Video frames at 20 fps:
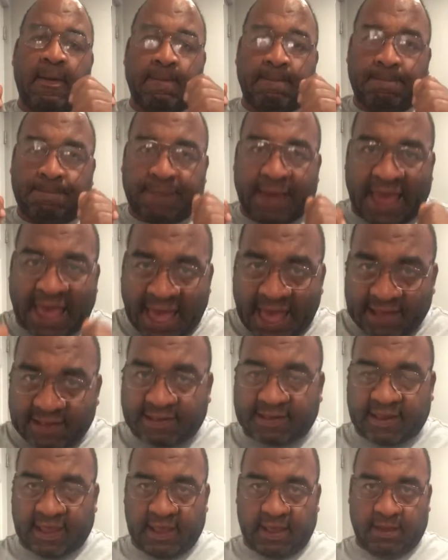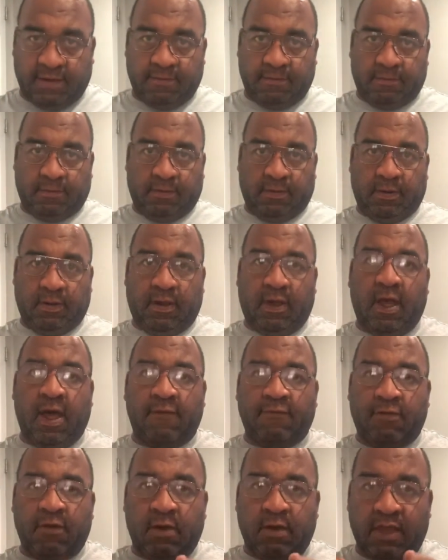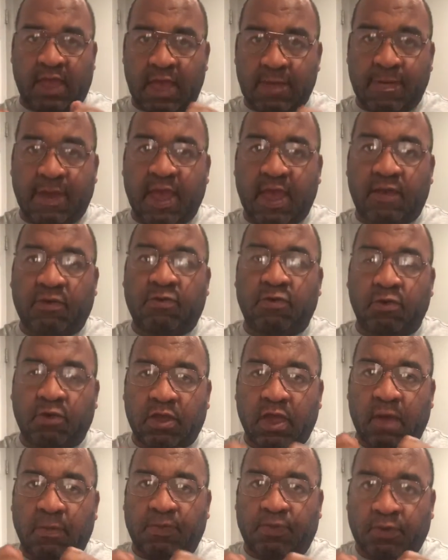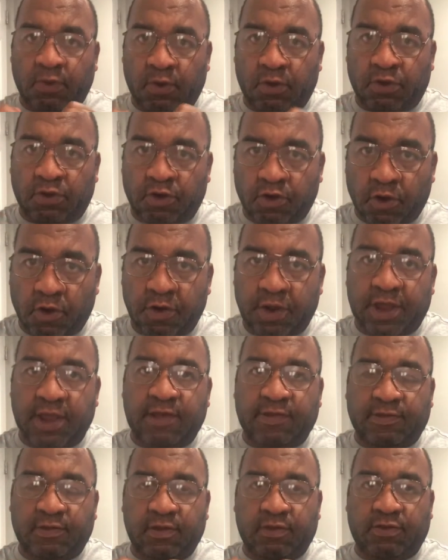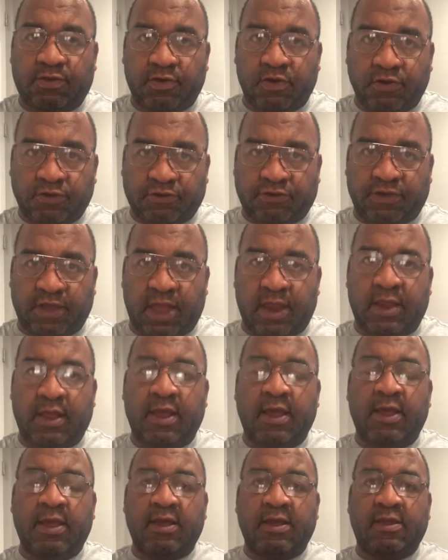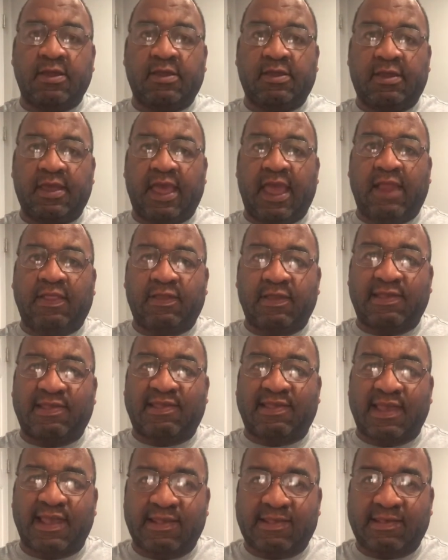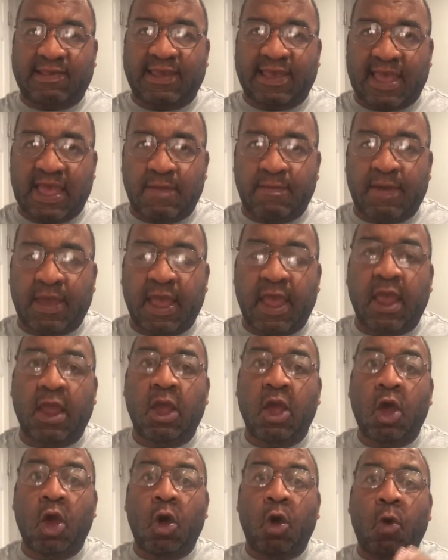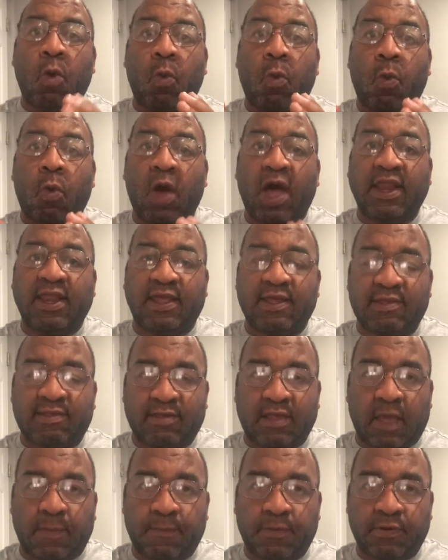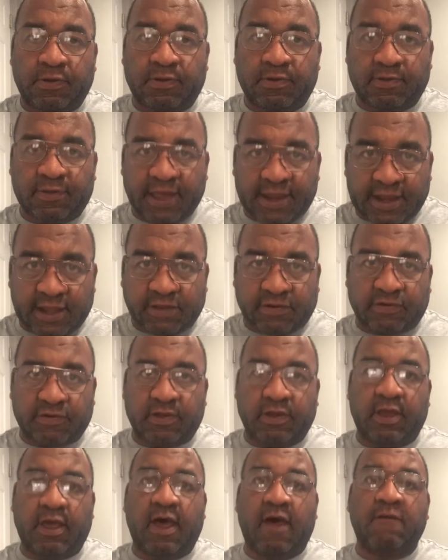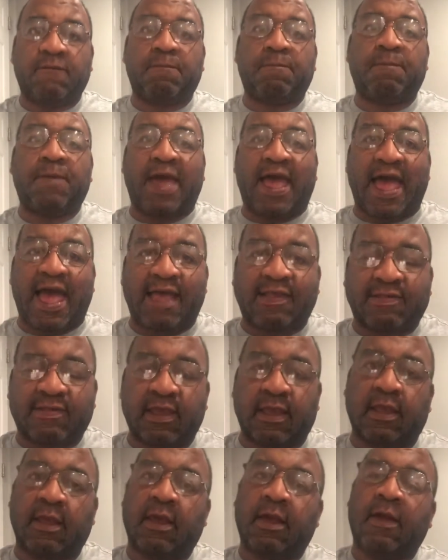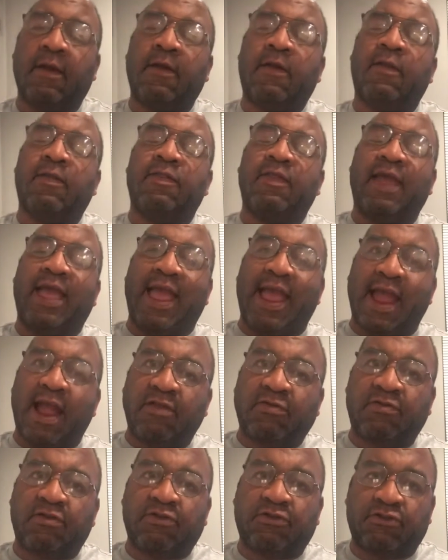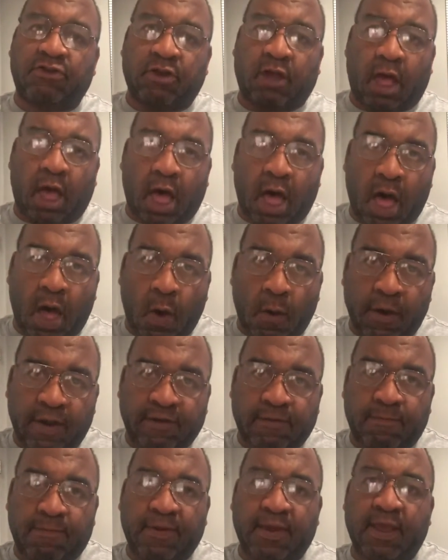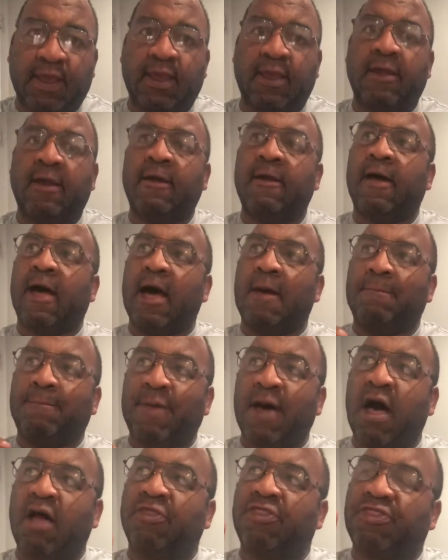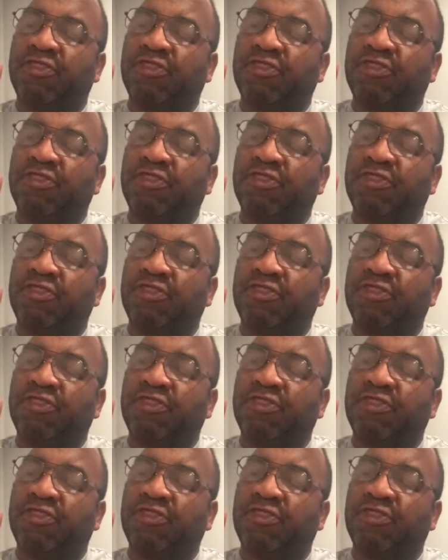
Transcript: passing of your MAs who come through your institution, take the CCMA, what is the percentage of passing? The answer should always be about